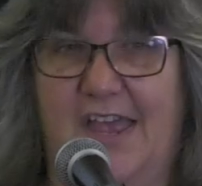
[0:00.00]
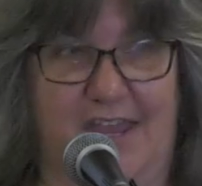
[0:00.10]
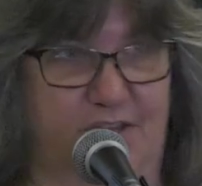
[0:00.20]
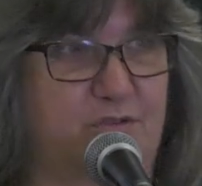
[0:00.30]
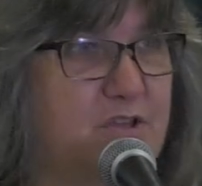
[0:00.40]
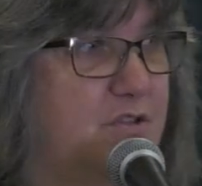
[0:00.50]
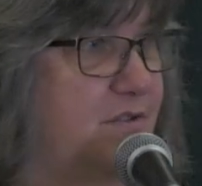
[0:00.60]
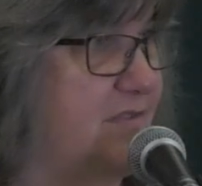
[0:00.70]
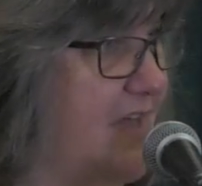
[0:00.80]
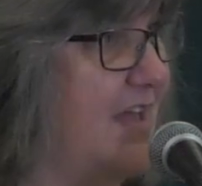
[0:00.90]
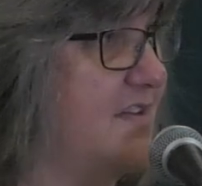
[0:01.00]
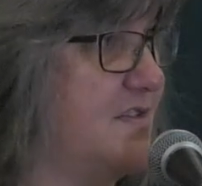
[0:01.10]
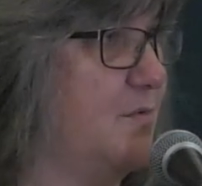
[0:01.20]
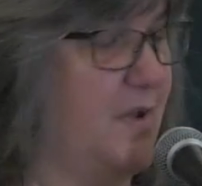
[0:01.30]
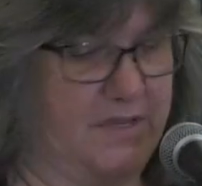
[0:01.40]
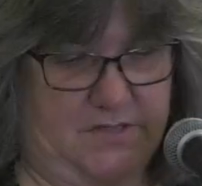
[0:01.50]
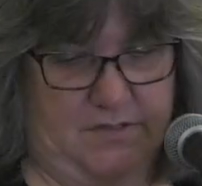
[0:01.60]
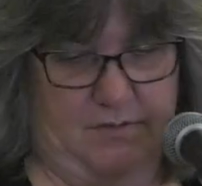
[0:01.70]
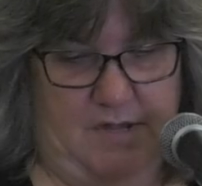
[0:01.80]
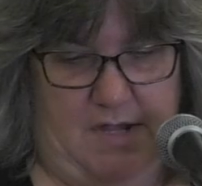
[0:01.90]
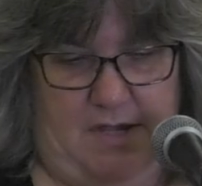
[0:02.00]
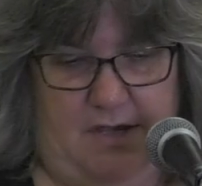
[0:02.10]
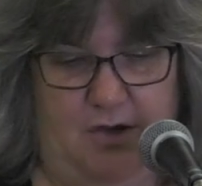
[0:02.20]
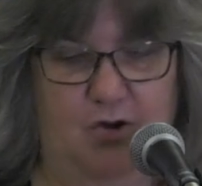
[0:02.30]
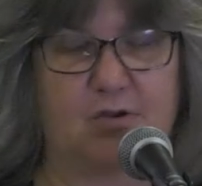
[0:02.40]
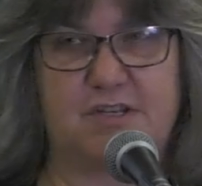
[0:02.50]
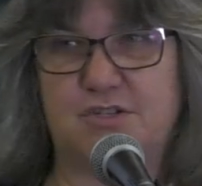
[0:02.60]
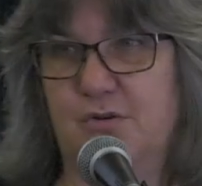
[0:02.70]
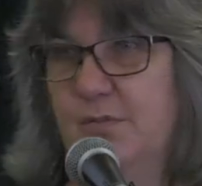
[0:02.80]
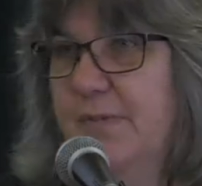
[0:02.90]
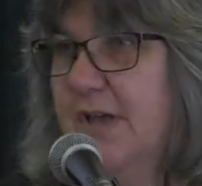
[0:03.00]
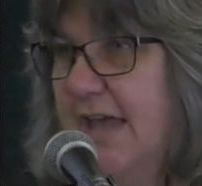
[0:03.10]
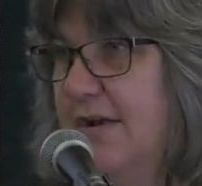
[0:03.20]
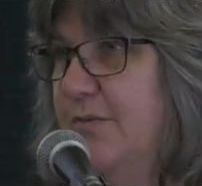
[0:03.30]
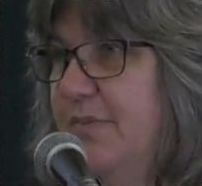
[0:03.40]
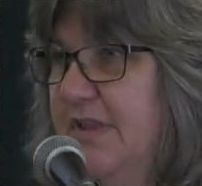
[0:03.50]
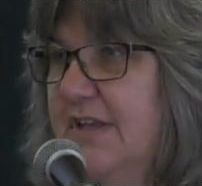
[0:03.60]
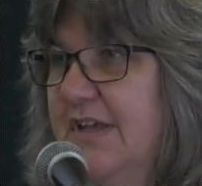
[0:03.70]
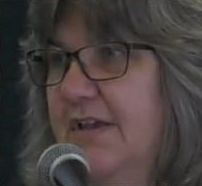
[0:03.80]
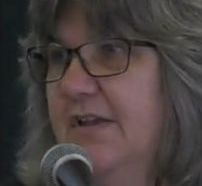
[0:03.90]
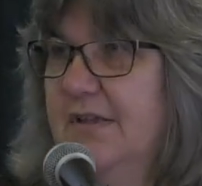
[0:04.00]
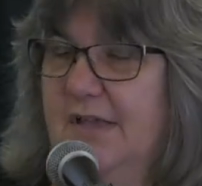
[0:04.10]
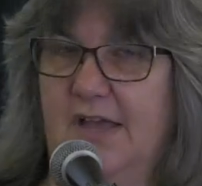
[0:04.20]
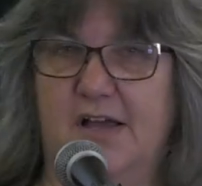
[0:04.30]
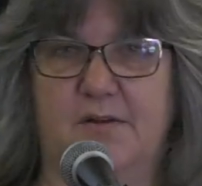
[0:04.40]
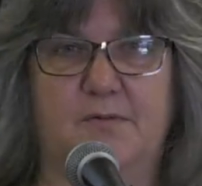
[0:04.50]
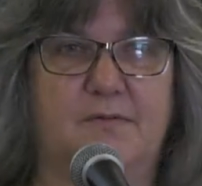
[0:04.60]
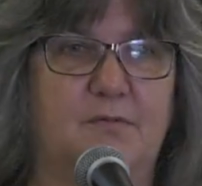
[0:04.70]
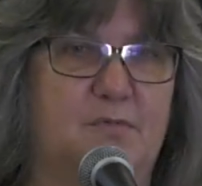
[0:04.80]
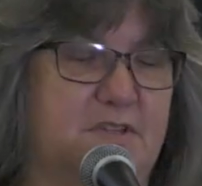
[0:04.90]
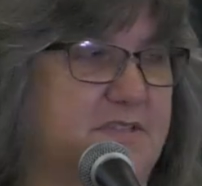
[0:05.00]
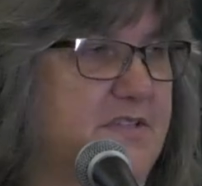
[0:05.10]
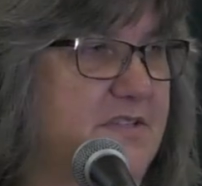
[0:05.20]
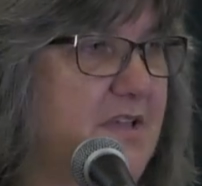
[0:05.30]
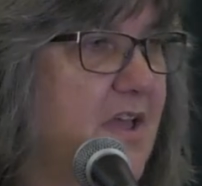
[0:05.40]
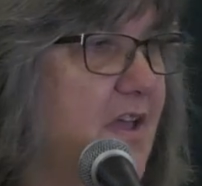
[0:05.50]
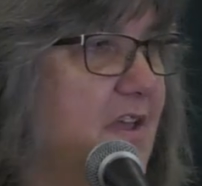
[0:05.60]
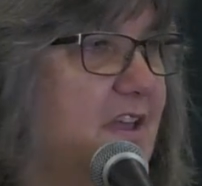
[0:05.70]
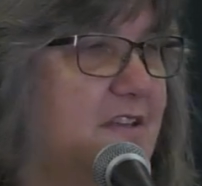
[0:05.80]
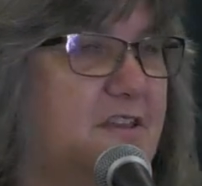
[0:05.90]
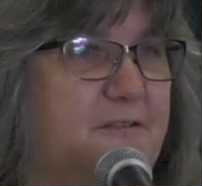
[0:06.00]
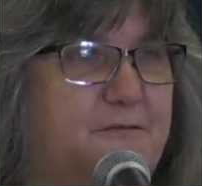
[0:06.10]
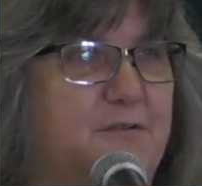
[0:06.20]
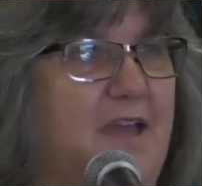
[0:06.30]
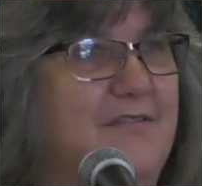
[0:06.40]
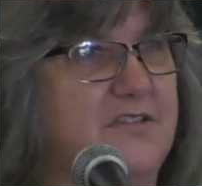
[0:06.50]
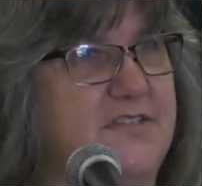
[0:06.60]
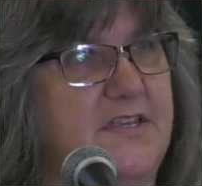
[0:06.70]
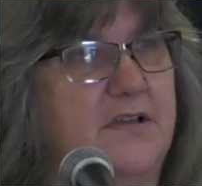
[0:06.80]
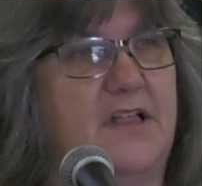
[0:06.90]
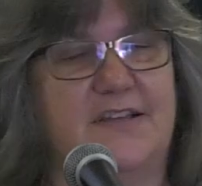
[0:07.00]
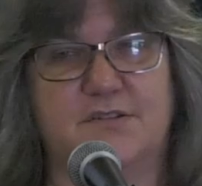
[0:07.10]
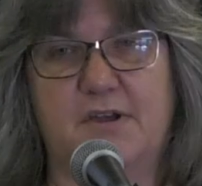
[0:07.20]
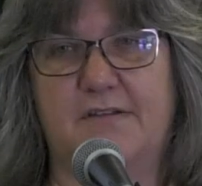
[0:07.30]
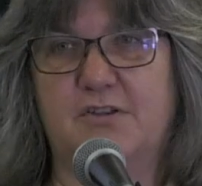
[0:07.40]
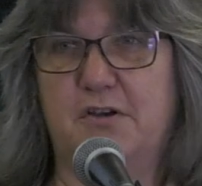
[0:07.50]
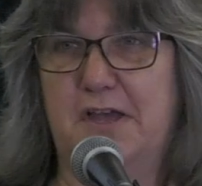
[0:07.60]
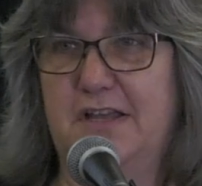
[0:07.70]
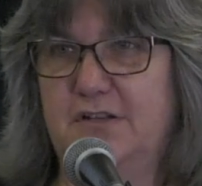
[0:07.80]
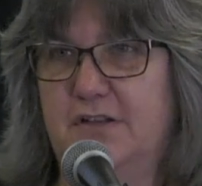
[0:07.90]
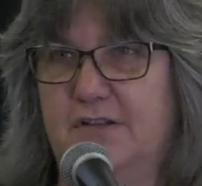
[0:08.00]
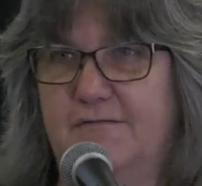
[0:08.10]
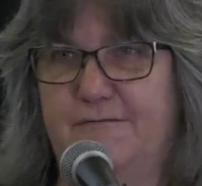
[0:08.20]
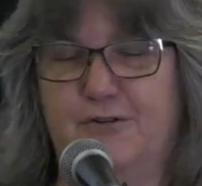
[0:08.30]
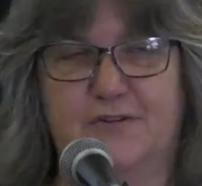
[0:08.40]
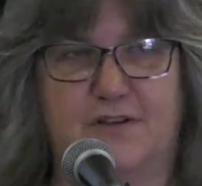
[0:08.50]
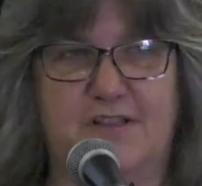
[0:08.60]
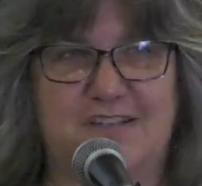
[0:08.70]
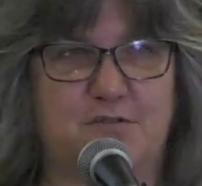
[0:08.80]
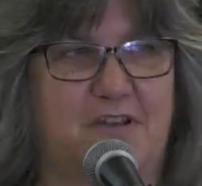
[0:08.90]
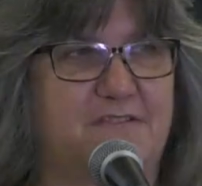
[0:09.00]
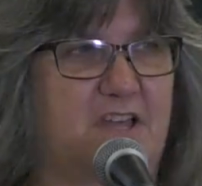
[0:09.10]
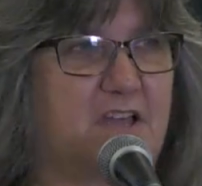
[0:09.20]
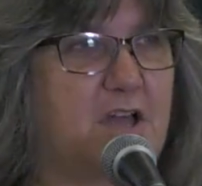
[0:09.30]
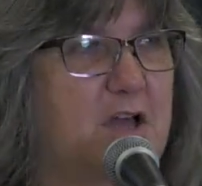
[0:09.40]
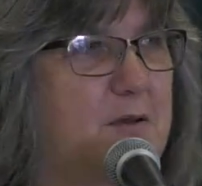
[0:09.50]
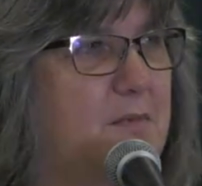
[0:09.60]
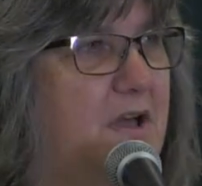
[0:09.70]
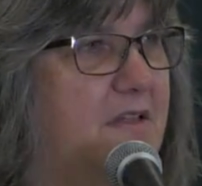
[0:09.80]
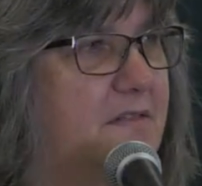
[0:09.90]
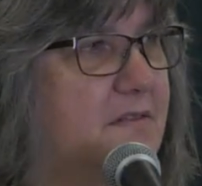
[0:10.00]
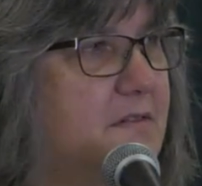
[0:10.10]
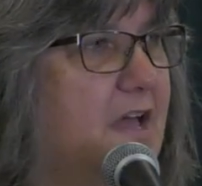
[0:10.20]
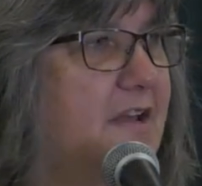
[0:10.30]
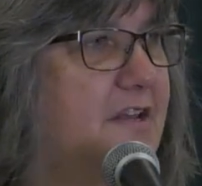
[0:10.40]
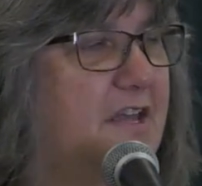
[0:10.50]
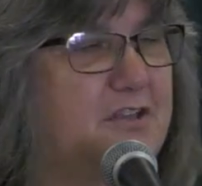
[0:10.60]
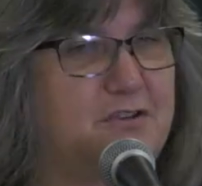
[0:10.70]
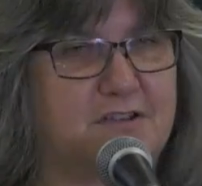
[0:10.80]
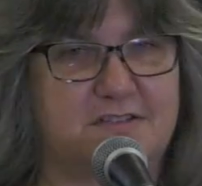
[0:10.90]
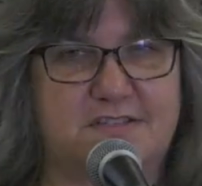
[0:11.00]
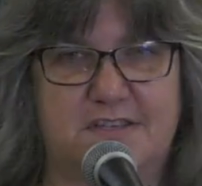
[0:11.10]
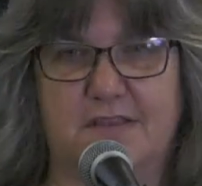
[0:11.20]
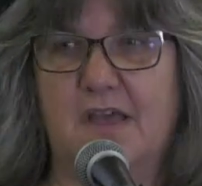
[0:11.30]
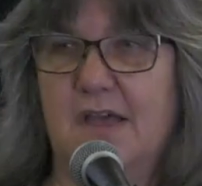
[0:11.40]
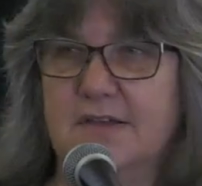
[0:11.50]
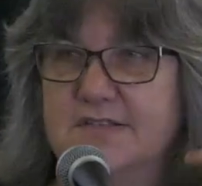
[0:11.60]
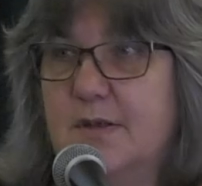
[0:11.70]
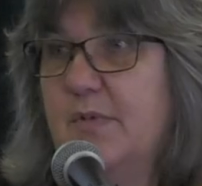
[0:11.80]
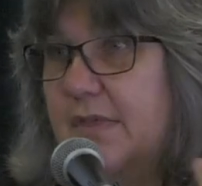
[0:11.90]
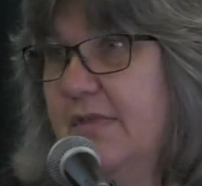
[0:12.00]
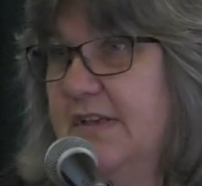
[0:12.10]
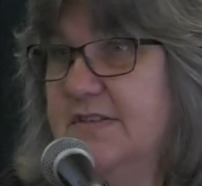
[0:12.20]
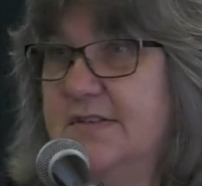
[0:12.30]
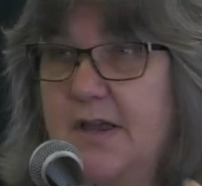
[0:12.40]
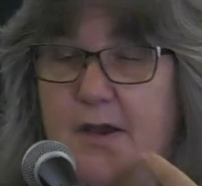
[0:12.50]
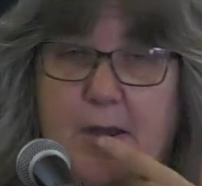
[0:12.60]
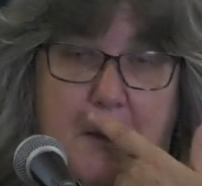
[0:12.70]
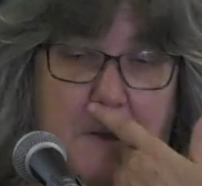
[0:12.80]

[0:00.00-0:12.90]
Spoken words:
and you can use that as a way to encourage group accountability. And if you haven't seen Classcraft, go ahead and look for classcraft.com online, and you can see some of the things there.